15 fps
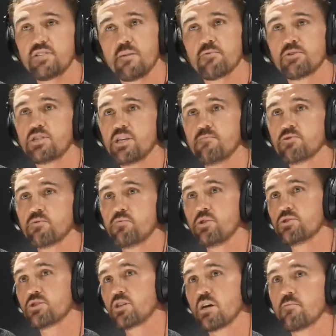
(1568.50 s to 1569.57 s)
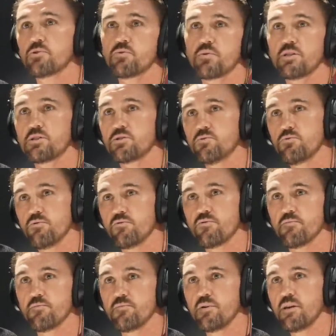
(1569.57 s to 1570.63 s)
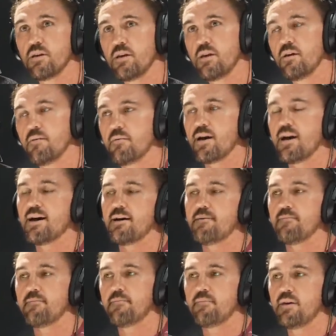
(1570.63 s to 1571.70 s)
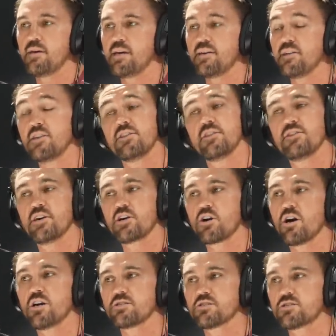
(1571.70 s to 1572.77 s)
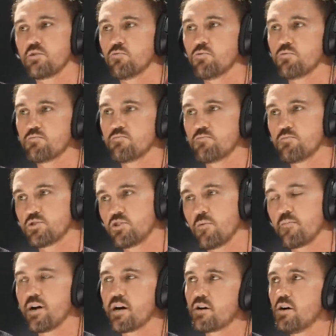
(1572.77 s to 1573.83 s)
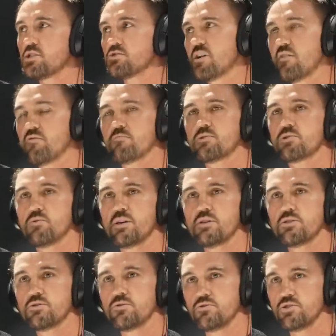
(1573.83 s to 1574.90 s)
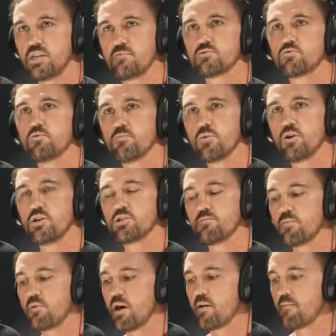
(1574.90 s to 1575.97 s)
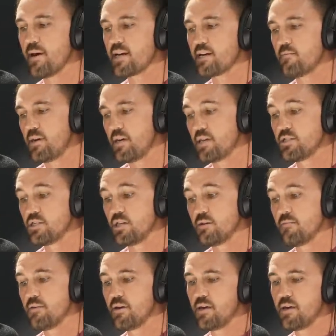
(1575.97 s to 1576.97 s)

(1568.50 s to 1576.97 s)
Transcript: separate gyms, and we used to go between the two of them. Um, yeah, then the guys just said we'll stop our guys traveling between the two gyms, we'll merge and, and, make a bigger gym,